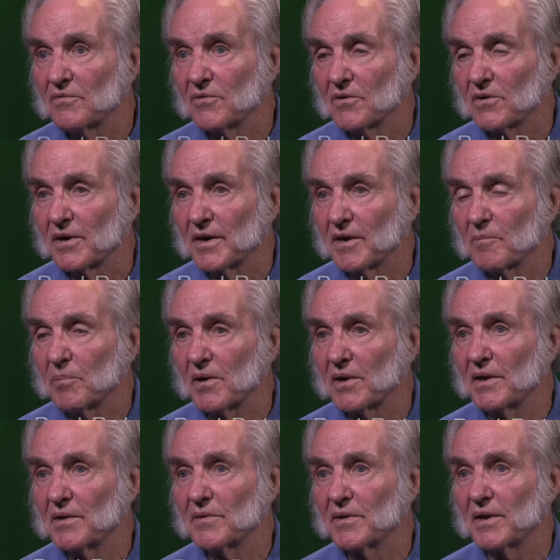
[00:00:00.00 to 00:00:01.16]
for an
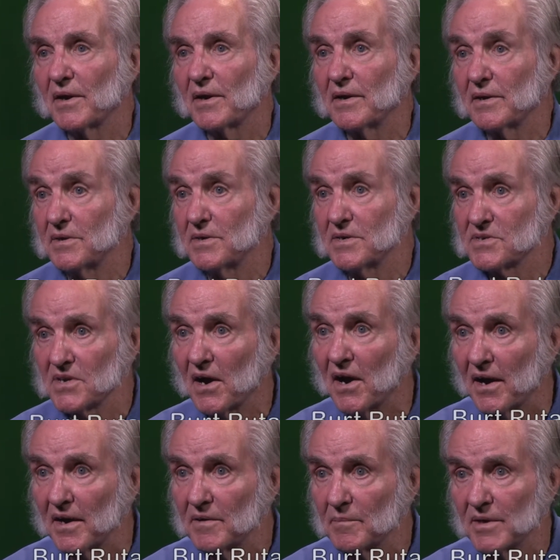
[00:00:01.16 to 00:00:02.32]
airplane that I had
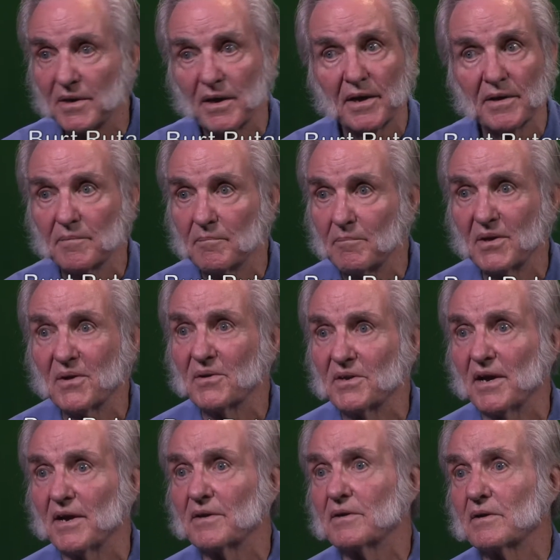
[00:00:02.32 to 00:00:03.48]
designed but not built
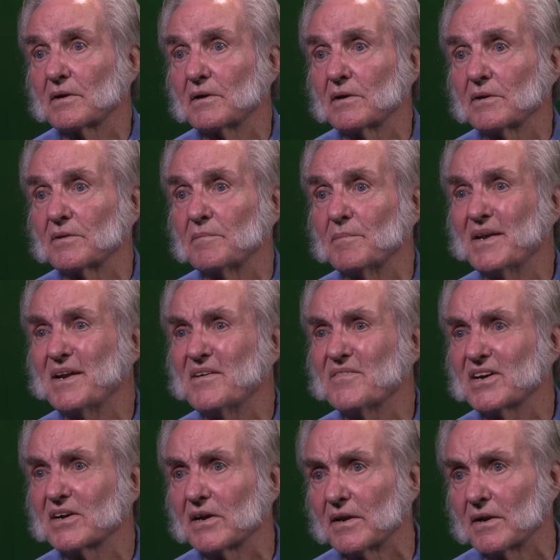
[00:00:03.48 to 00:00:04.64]
yet, called the
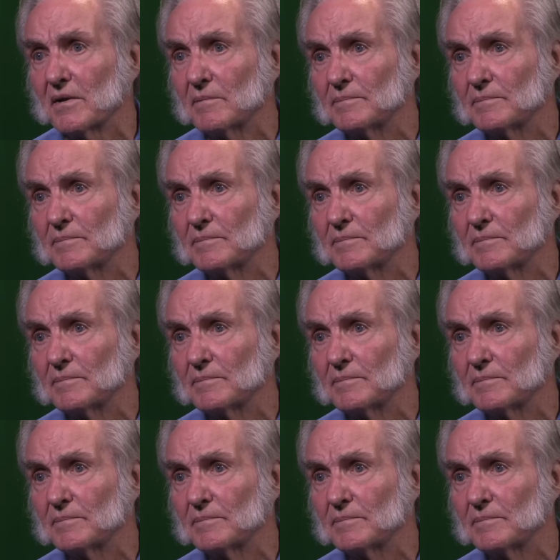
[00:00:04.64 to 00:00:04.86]
MiniViggen.